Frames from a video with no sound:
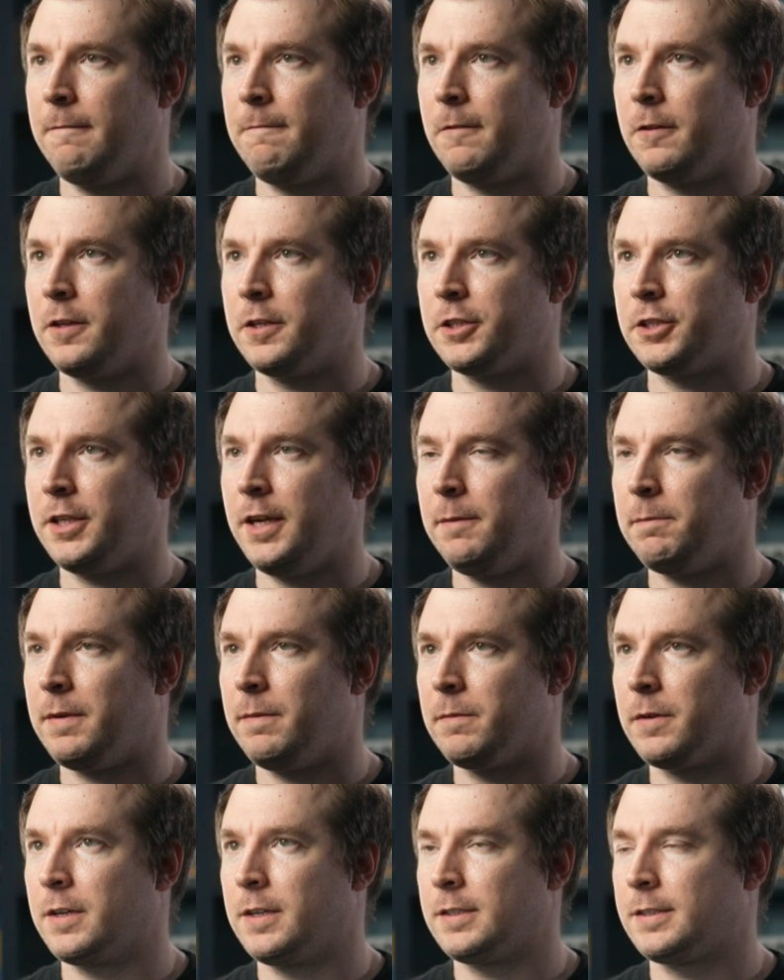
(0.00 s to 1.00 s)
For the shape,
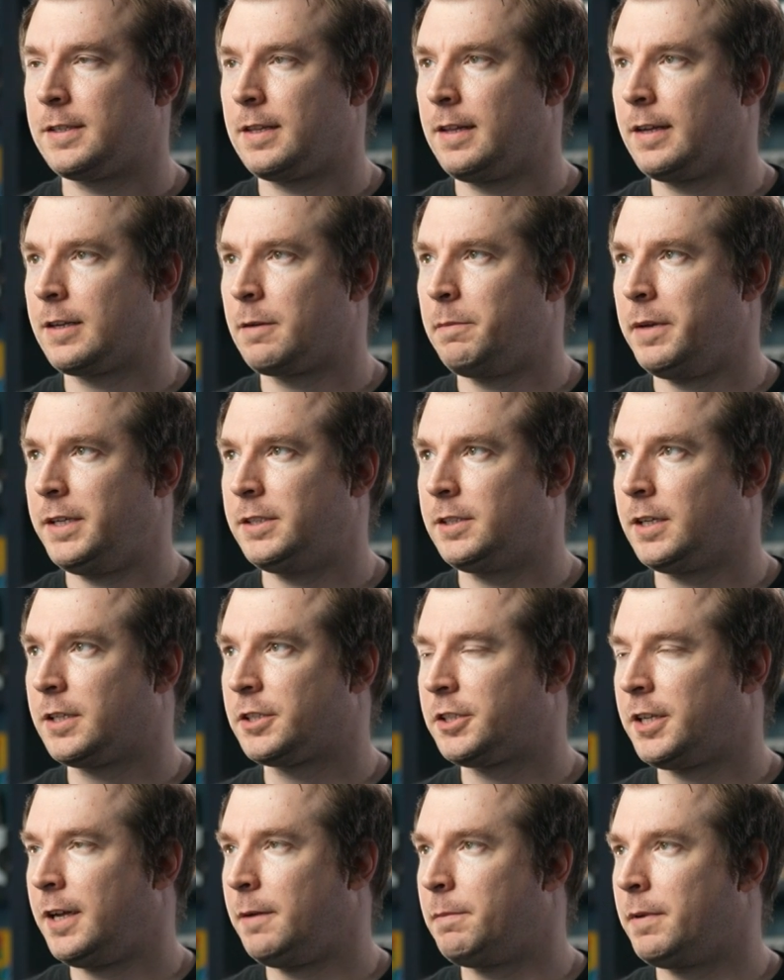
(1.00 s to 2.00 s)
going to select basic
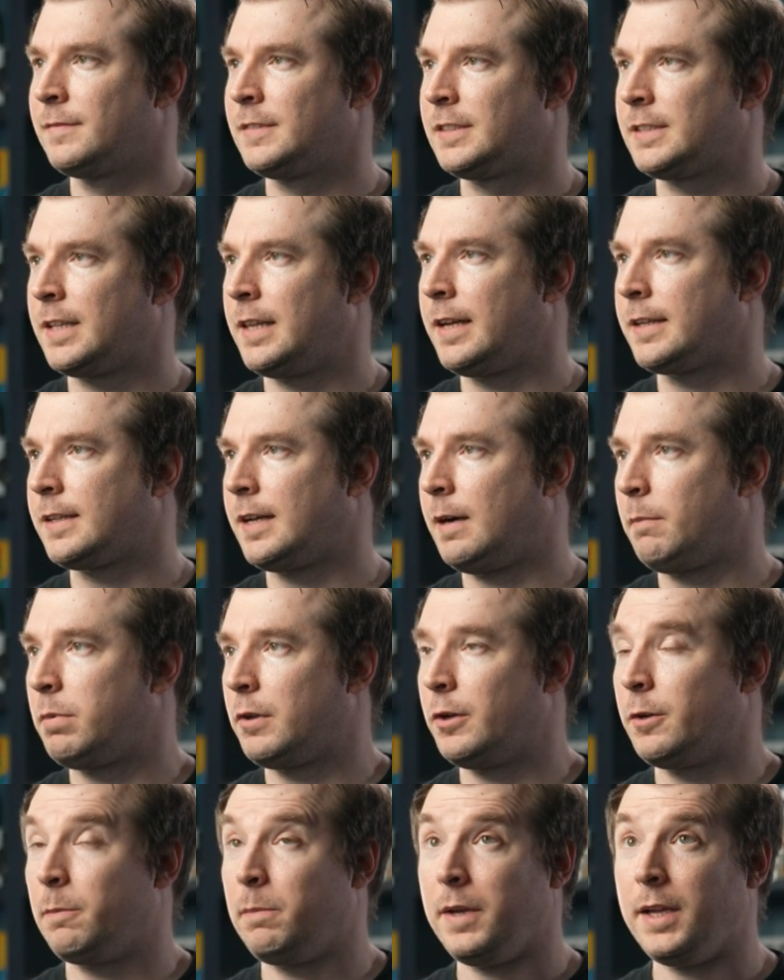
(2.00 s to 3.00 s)
shape, select
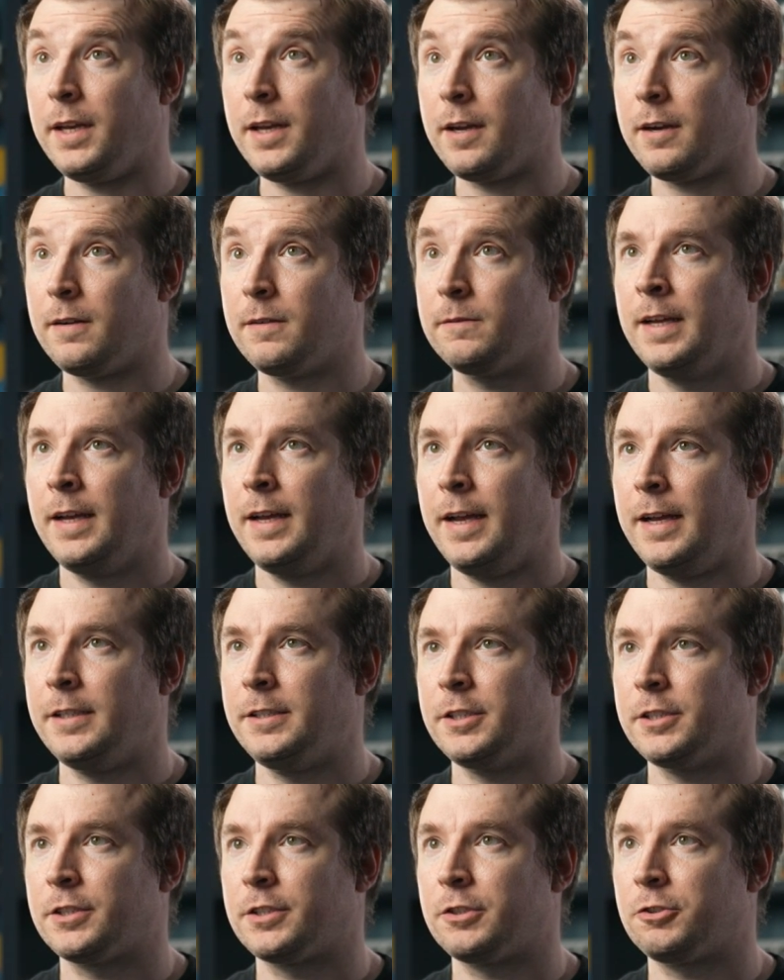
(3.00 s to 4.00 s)
upload media,
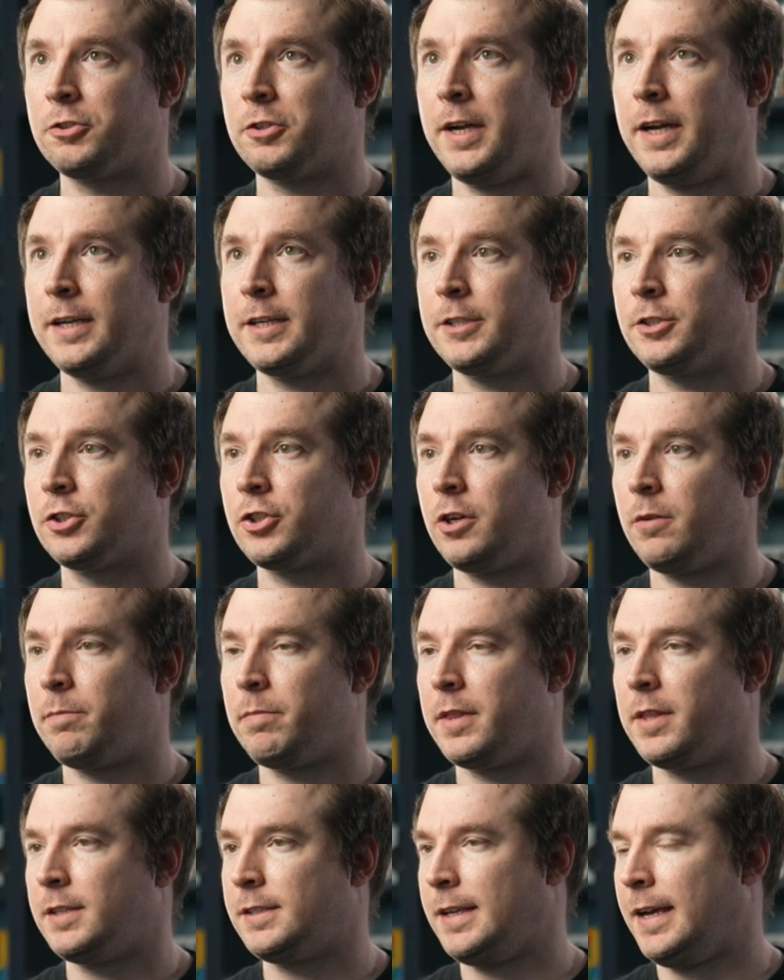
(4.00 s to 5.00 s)
and just drag and
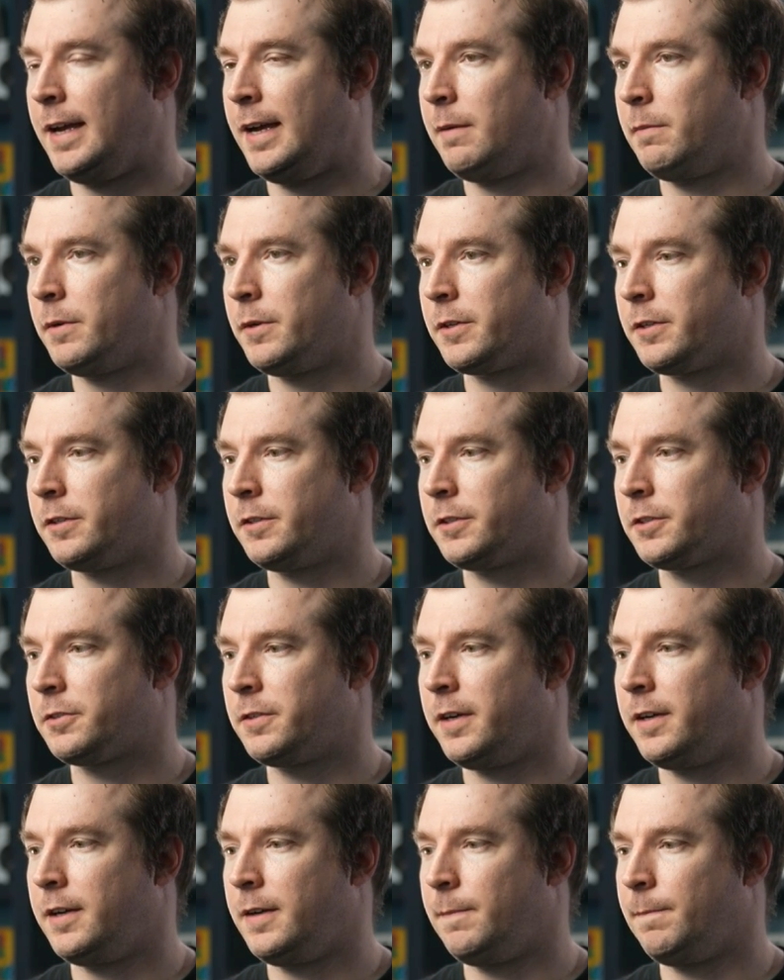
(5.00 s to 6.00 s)
drop this hamburger
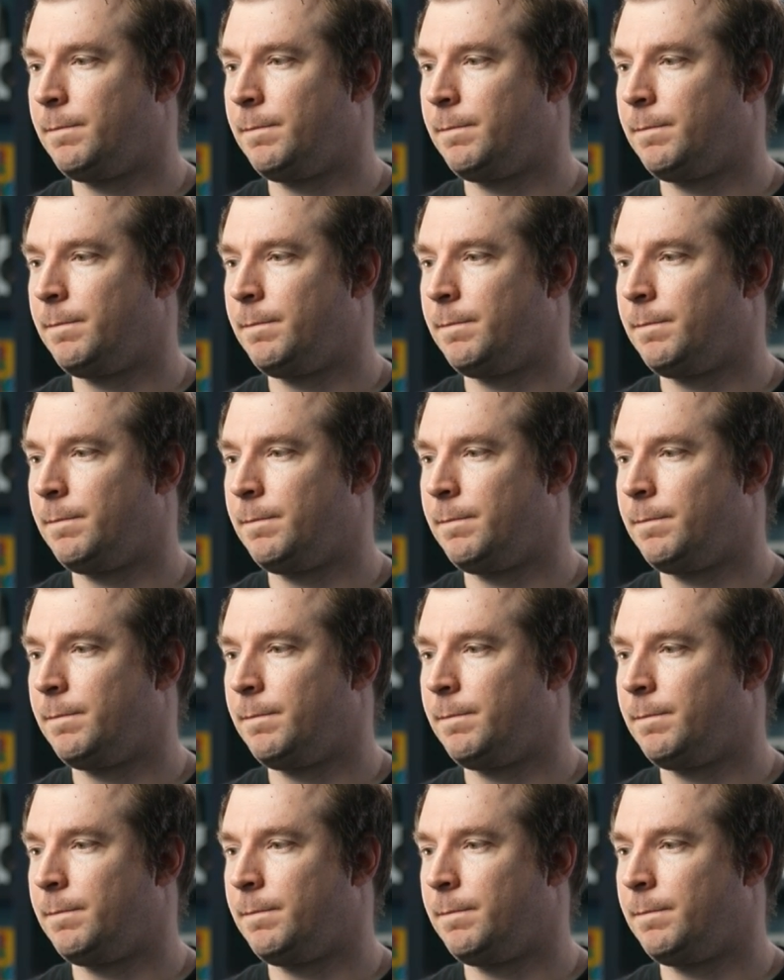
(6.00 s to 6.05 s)
straight in.